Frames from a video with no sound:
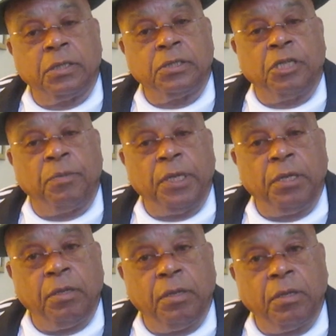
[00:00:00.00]

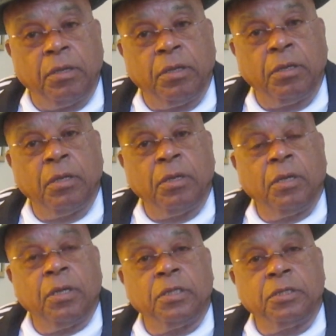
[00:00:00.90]

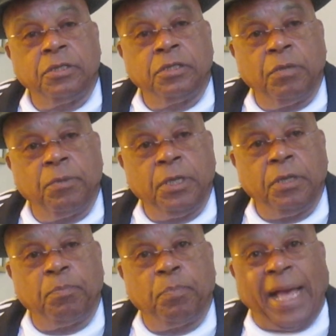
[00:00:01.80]

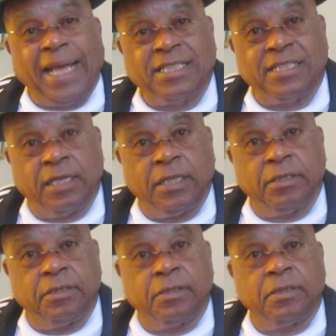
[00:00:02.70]
Jimmy
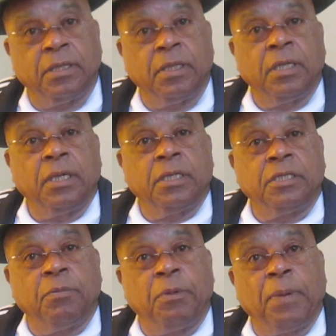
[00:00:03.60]
Paxson.
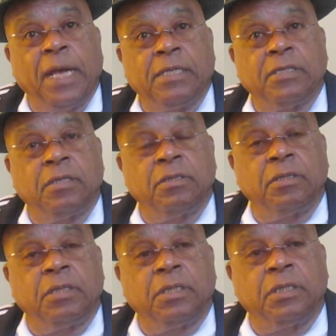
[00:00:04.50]
Jimmy
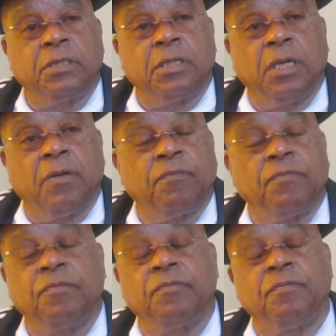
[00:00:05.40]
Paxson is a
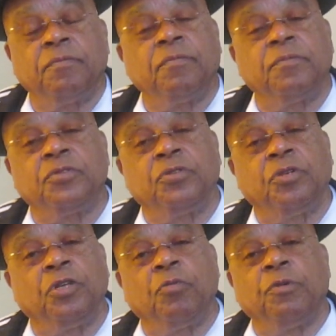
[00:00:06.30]

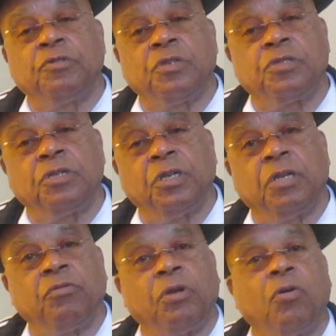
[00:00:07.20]
studio musician
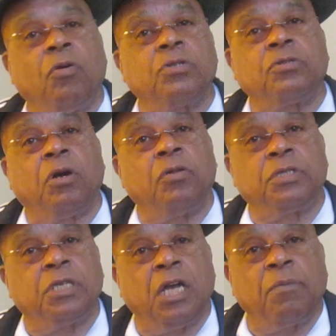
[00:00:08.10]
that records all
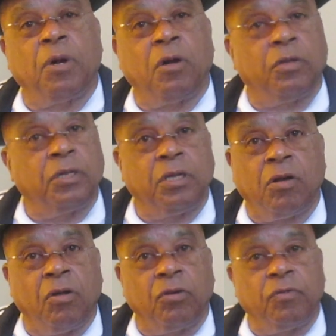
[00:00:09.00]
the time
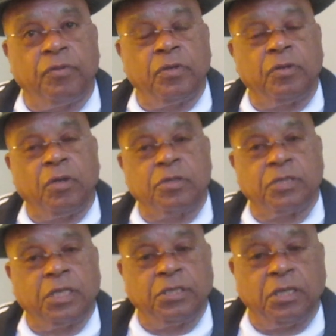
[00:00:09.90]
all over
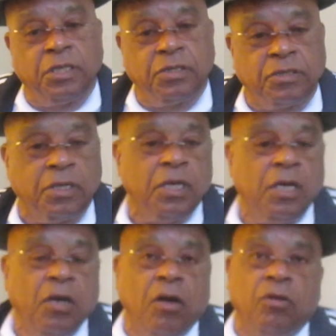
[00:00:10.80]
Los Angeles,
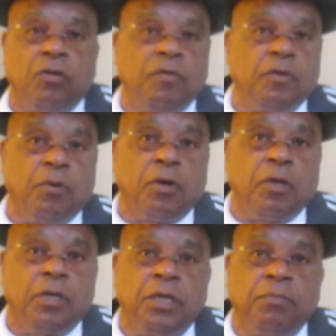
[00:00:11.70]
mm-hmm. all over the
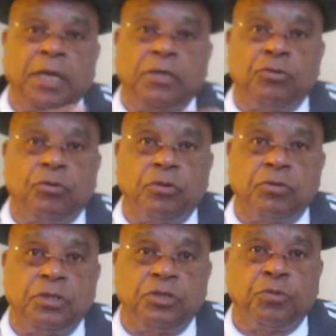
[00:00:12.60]
world. He makes
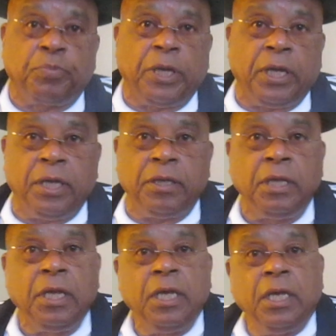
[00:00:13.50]
tours in Japan.
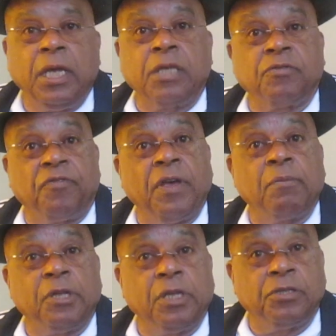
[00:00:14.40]
He has a
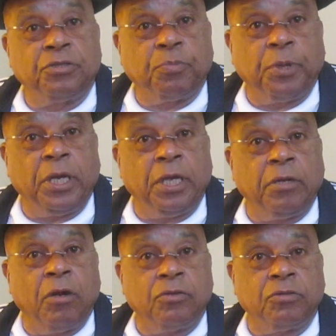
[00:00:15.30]
family in
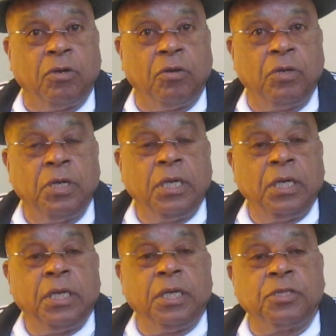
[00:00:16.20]
Japan also.
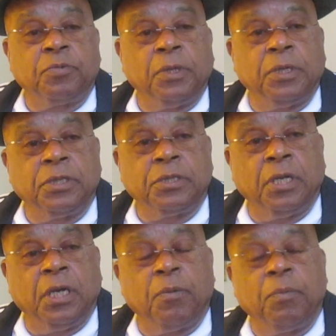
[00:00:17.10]
And his
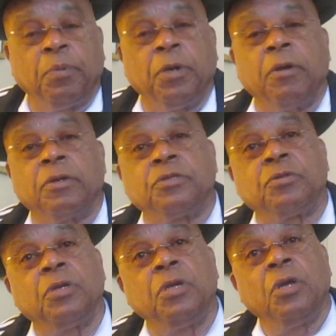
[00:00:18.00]

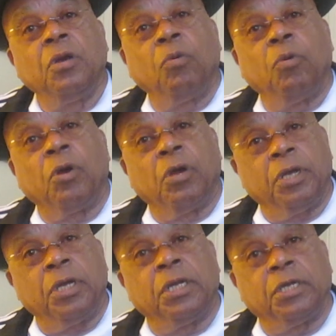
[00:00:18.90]
parents
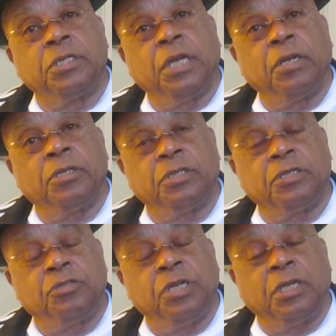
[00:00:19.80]
were entertainers.
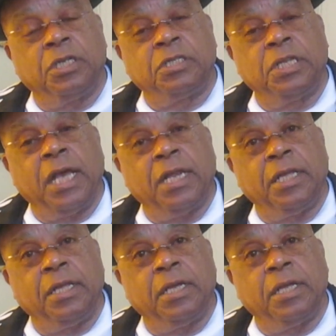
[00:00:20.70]
His
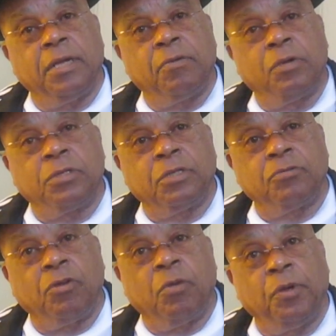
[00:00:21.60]
daddy was a
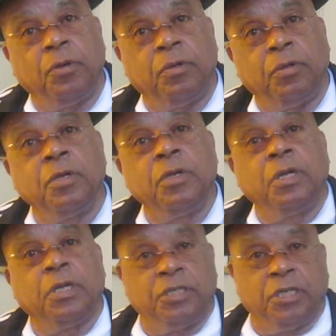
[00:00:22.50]
drummer,
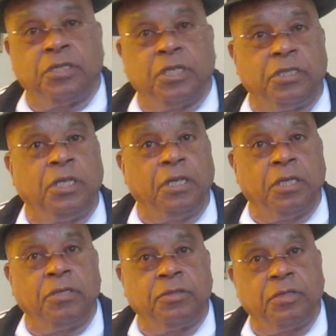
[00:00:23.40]
mm-hmm. just as he
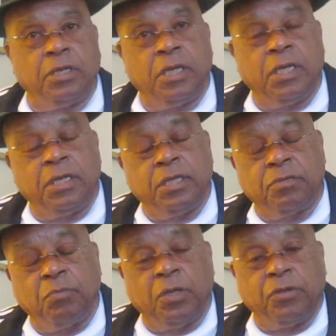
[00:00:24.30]
is. Yeah. And
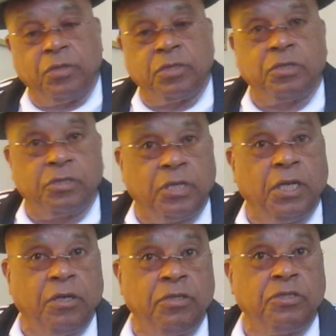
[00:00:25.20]
his mother is a
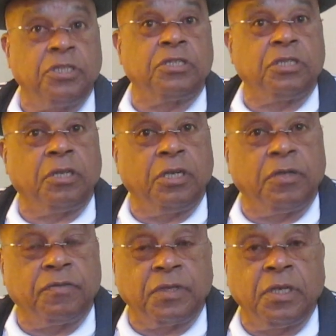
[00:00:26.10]
singer, and she still
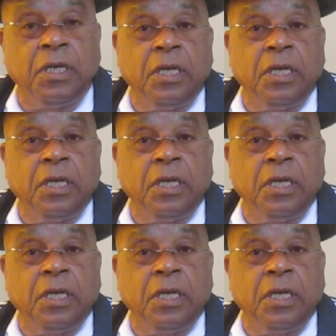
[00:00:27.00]
lives.